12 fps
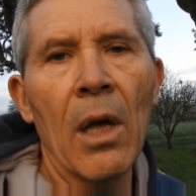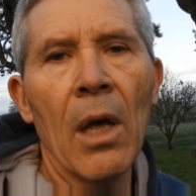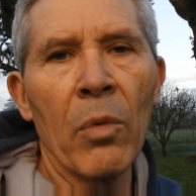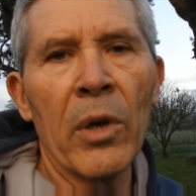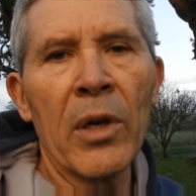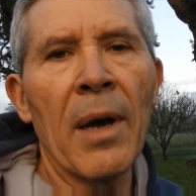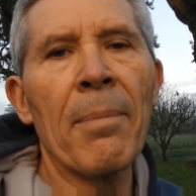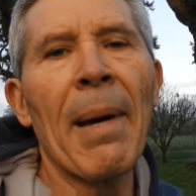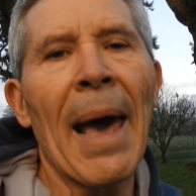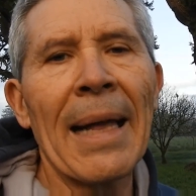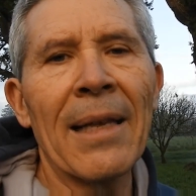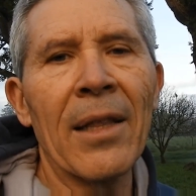We'll come
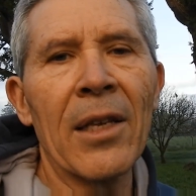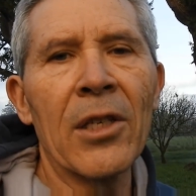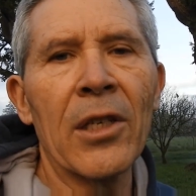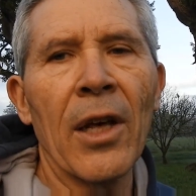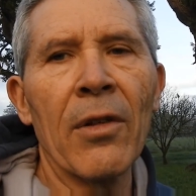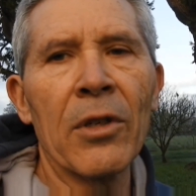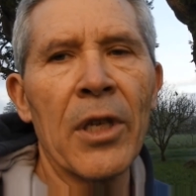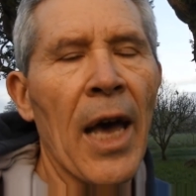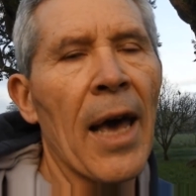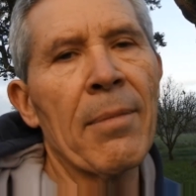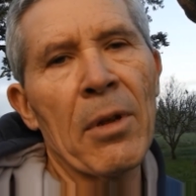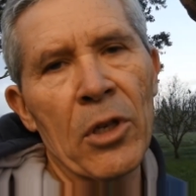back to this another
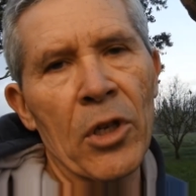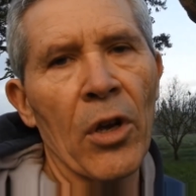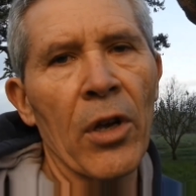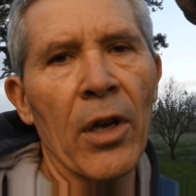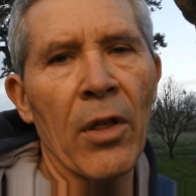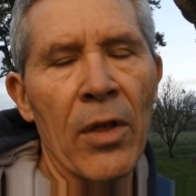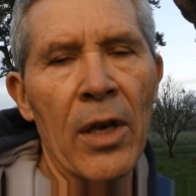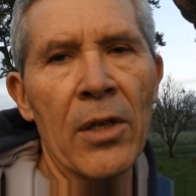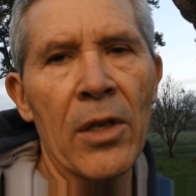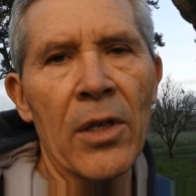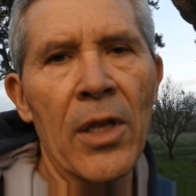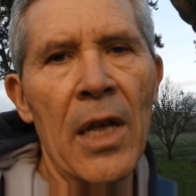time to show you
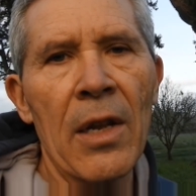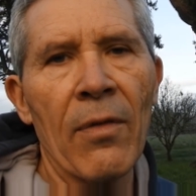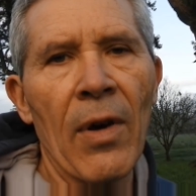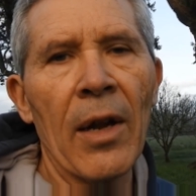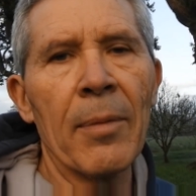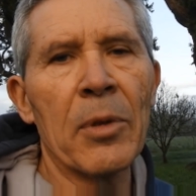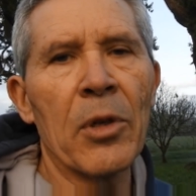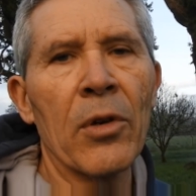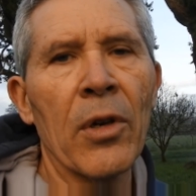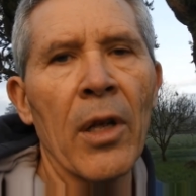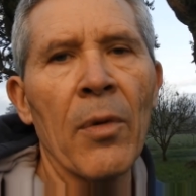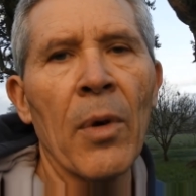things as they develop.
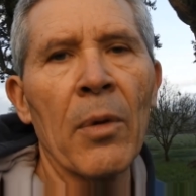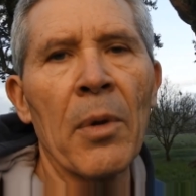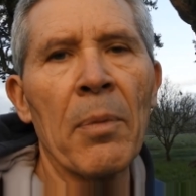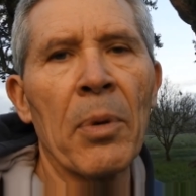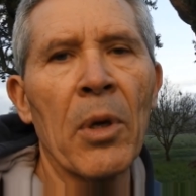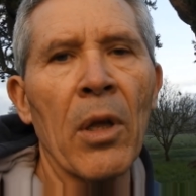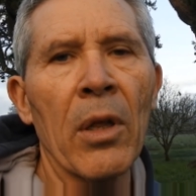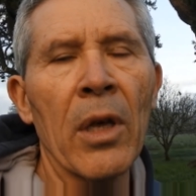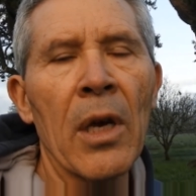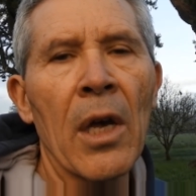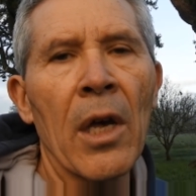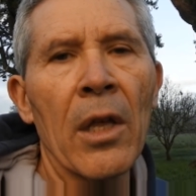Certainly when we pull